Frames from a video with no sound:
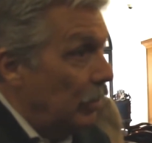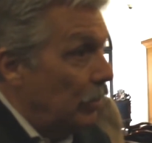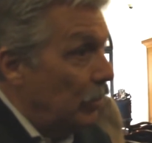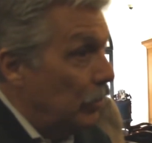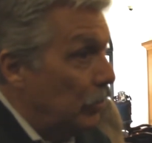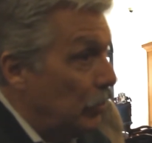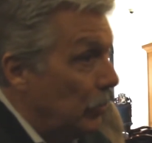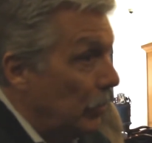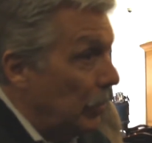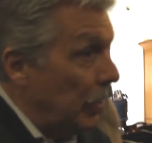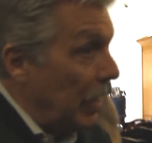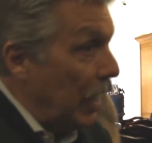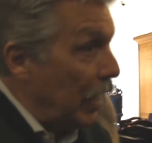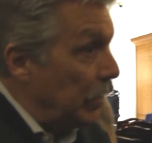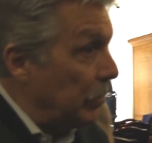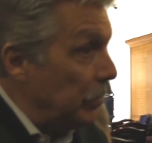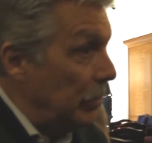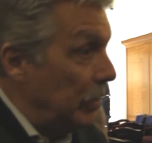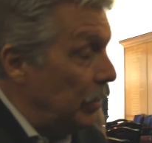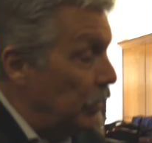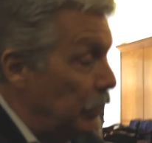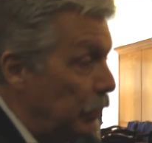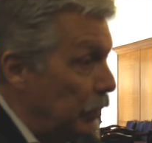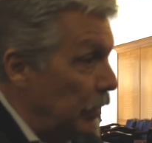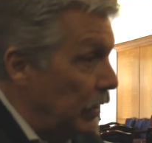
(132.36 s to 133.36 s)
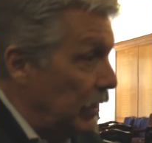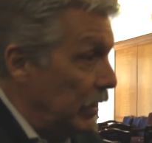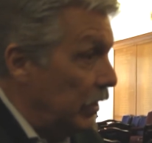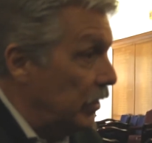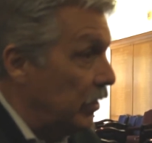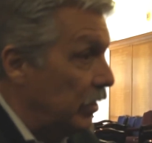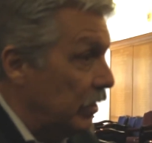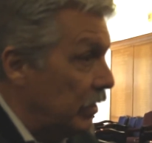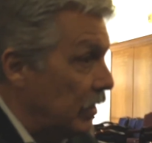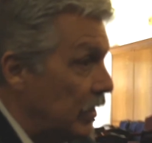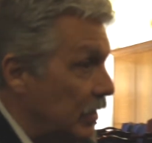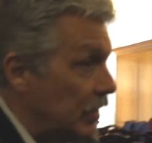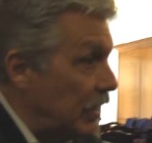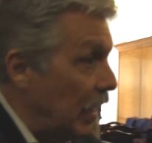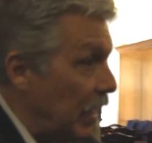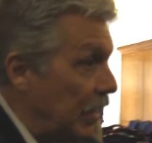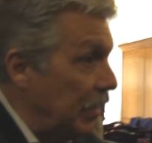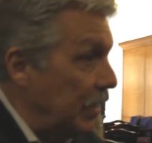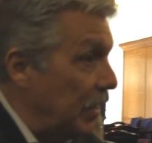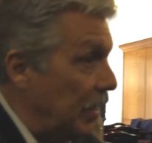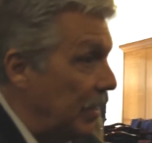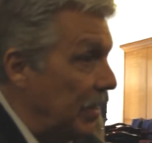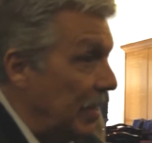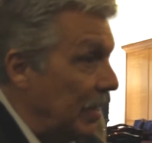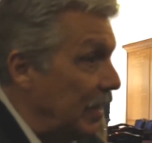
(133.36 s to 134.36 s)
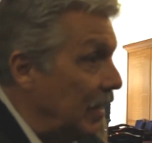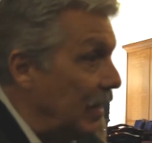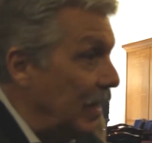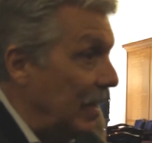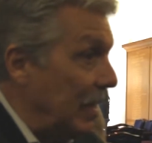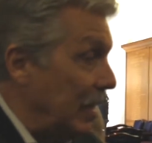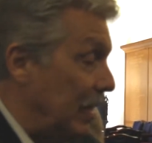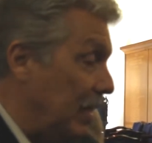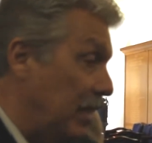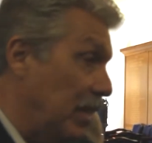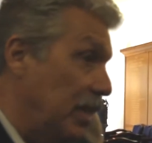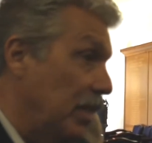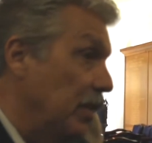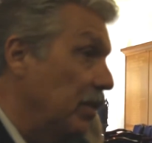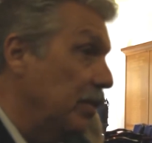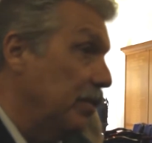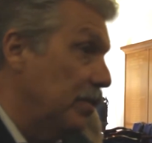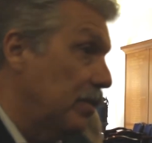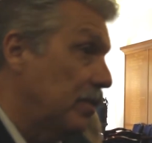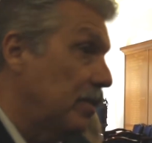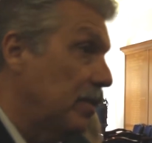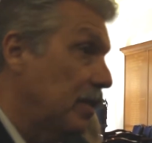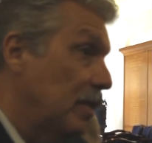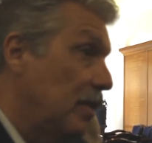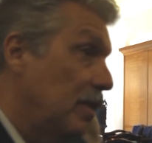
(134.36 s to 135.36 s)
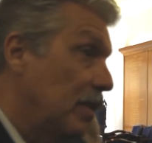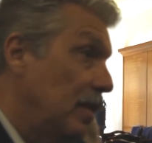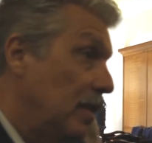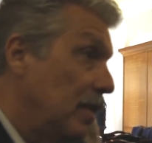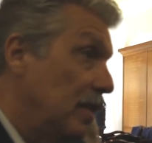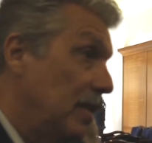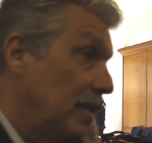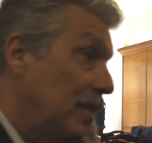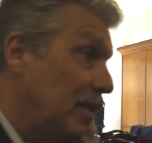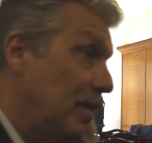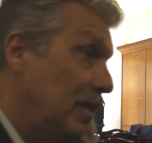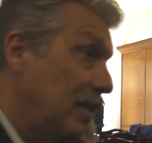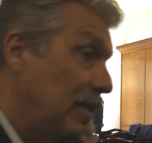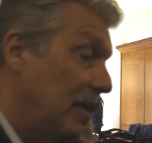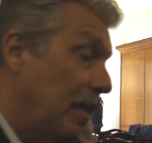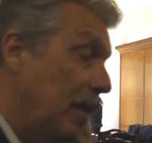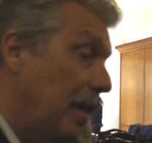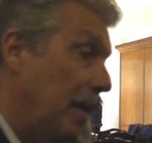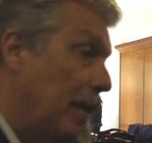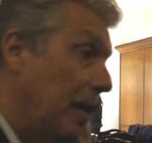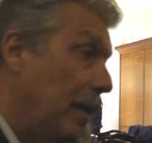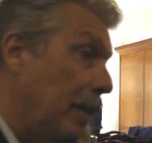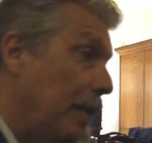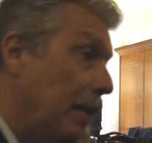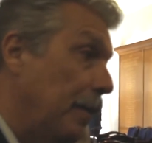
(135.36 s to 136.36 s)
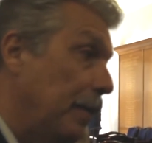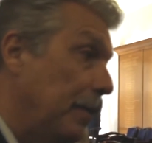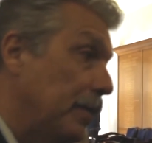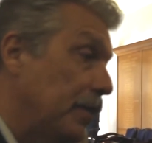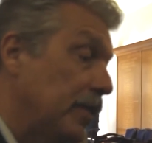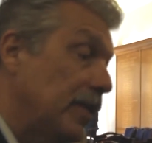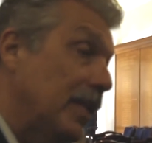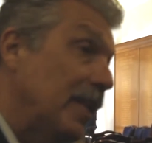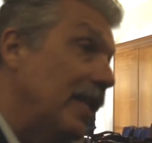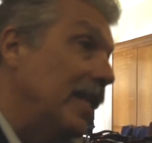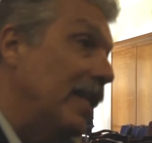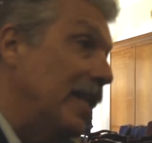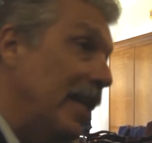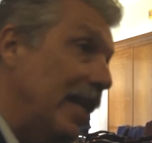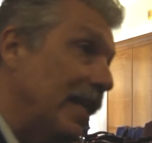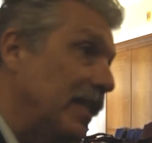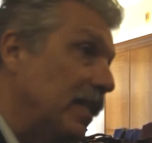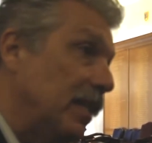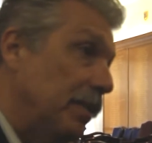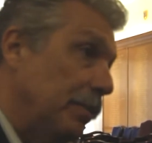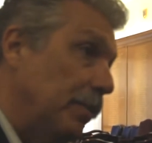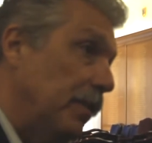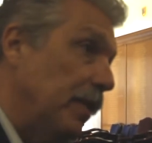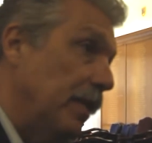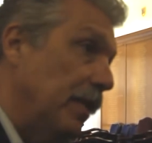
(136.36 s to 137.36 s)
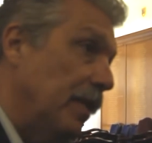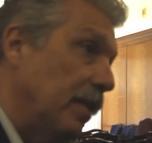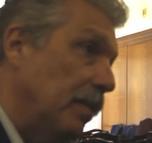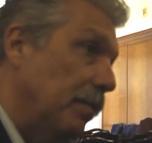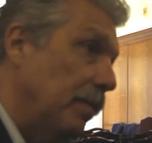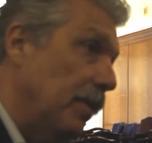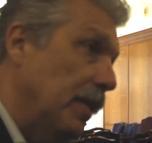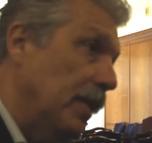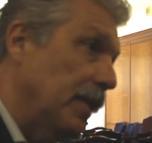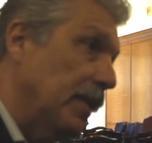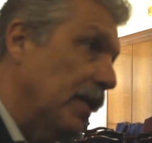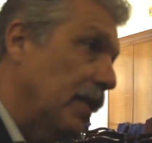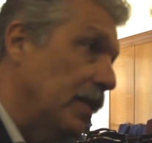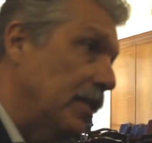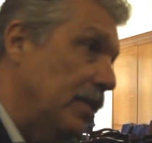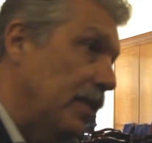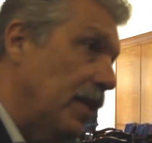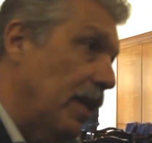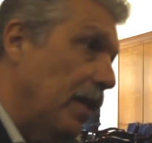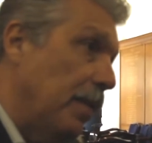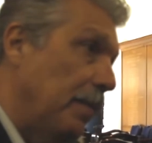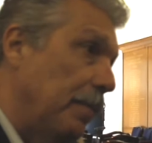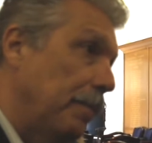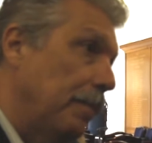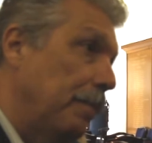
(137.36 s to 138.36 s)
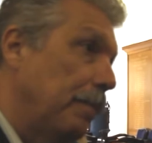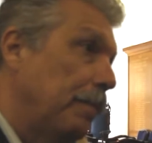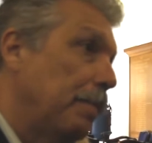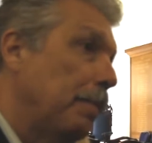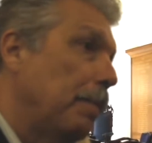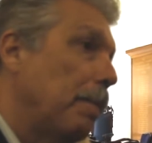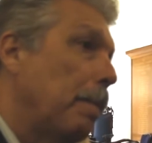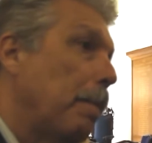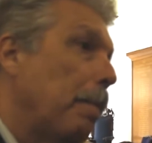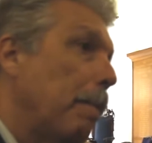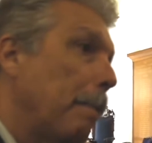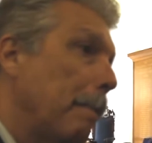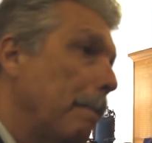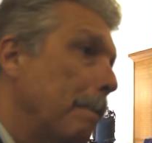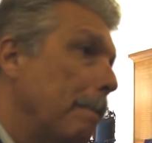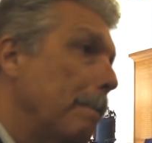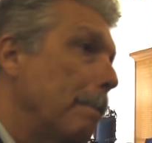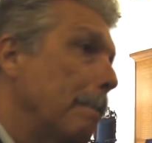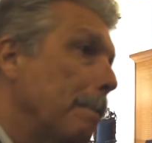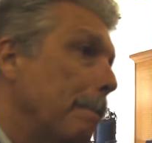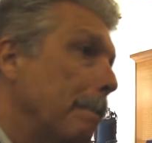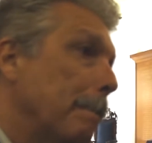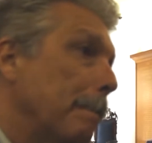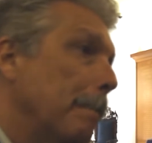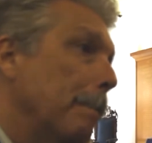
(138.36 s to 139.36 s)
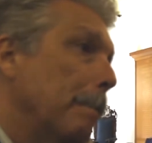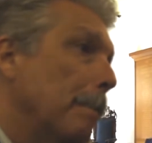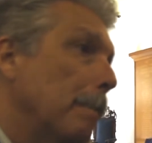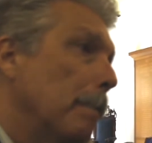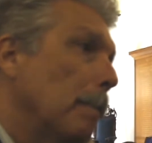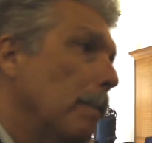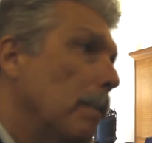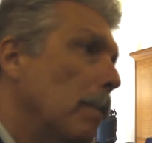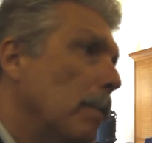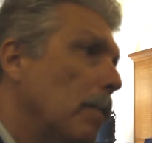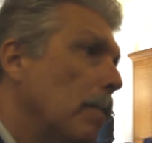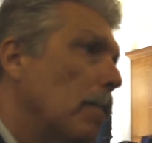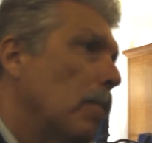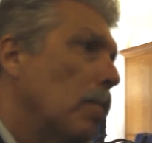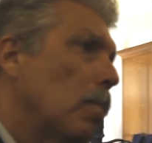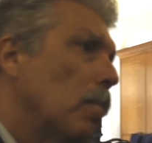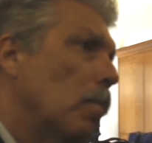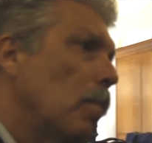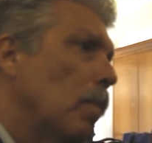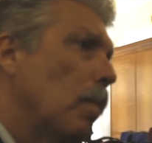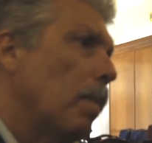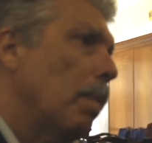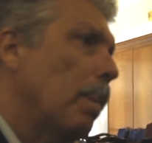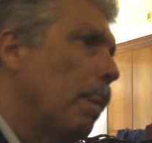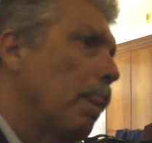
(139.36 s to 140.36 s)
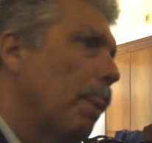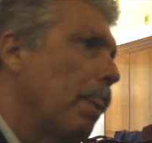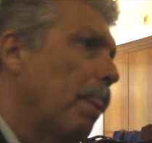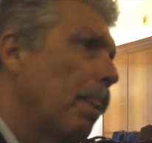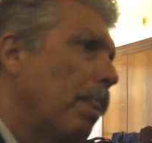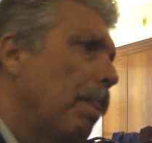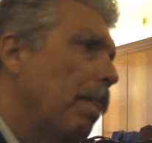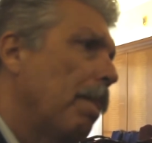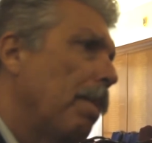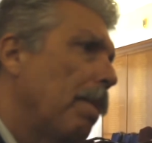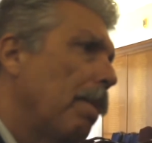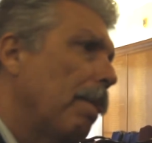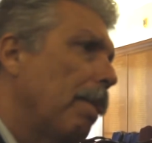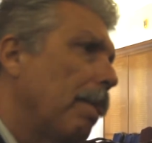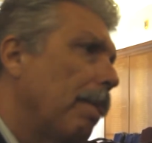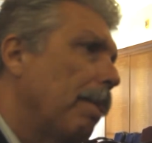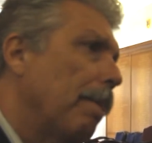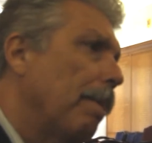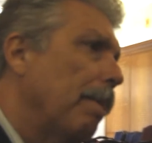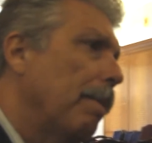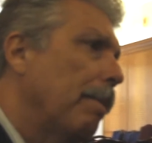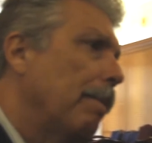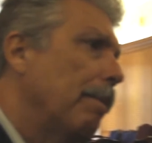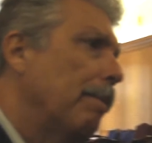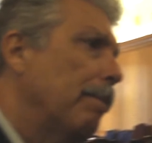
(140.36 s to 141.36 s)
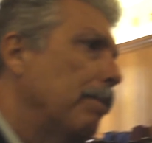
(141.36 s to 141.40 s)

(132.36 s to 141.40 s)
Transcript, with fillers: So it actually releases the cyanide and, and kills uh, selectively the malignant cell. Okay. And what, and what other kinds of alternative